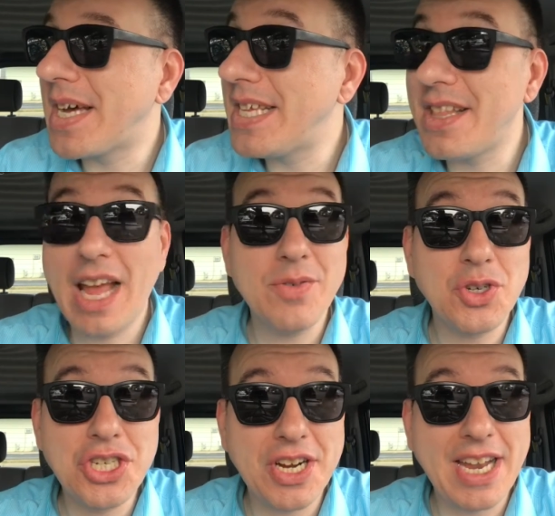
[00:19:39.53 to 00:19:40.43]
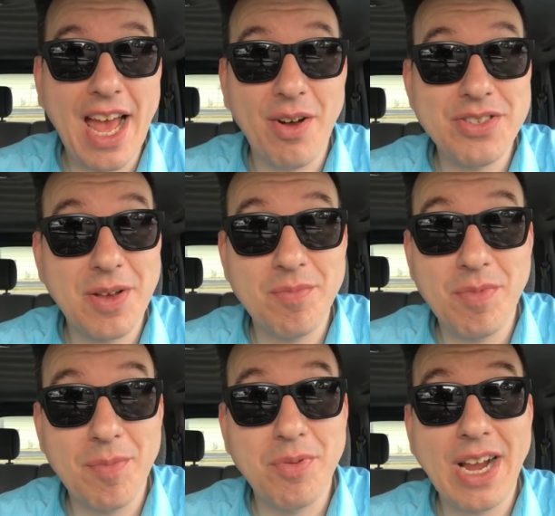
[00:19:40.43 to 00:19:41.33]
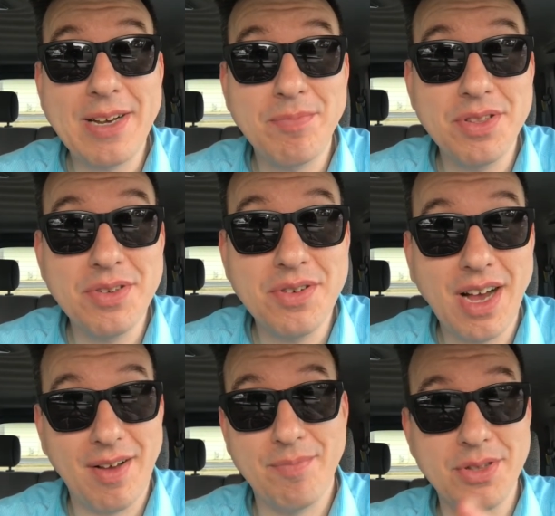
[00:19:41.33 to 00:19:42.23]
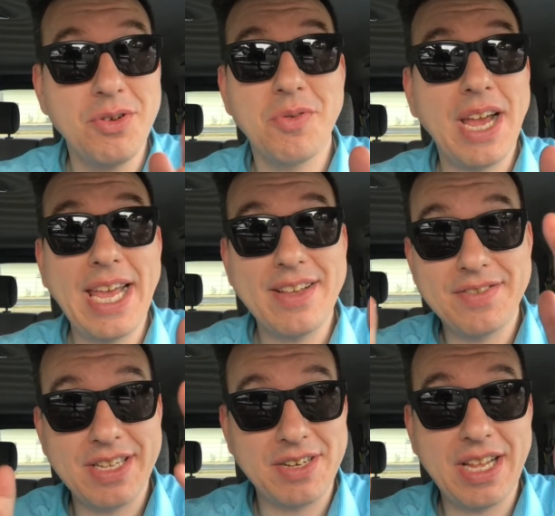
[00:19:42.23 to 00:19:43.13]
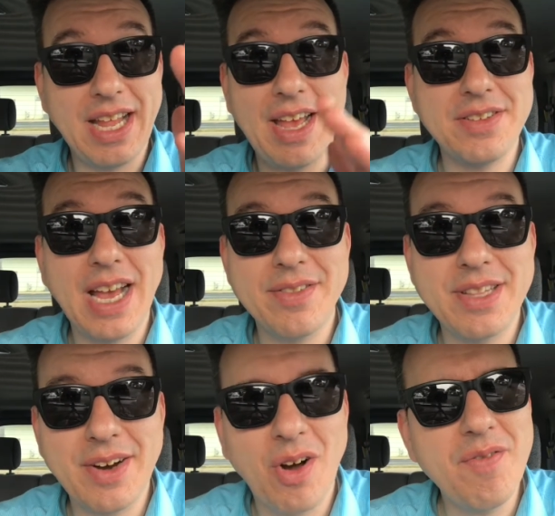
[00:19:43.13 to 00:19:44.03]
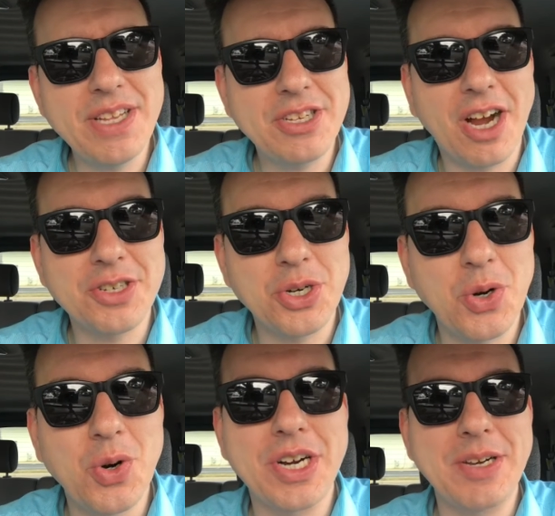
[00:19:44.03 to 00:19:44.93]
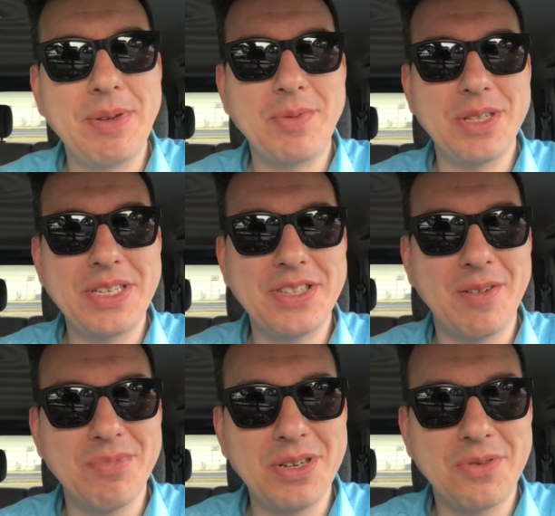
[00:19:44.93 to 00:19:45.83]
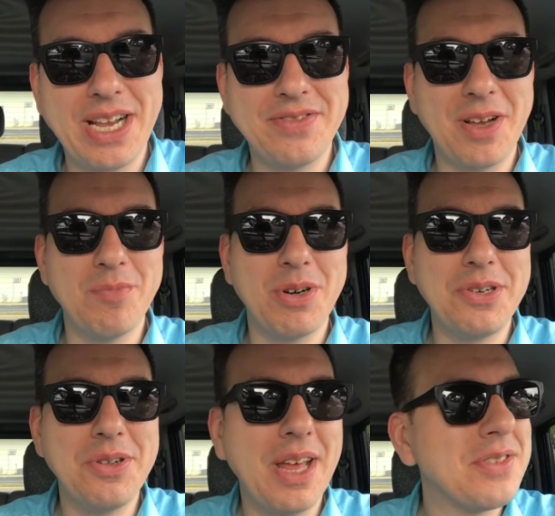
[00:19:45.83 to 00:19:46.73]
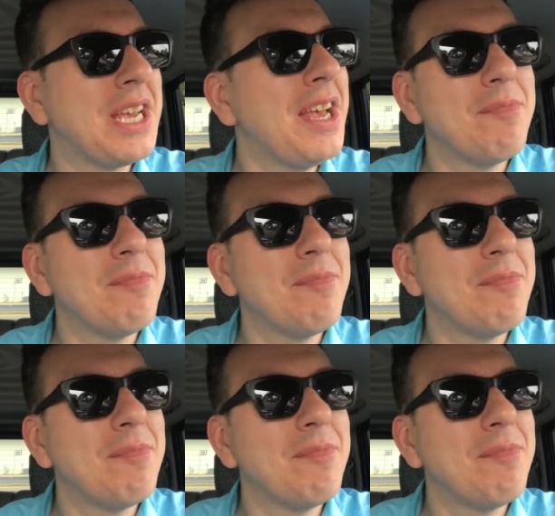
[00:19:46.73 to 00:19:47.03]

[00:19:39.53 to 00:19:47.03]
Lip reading: The electric chair now is a bright blue Blu-ray is out there. Hopefully, Dr. Gore can be released on Blu-ray at some point. Who knows?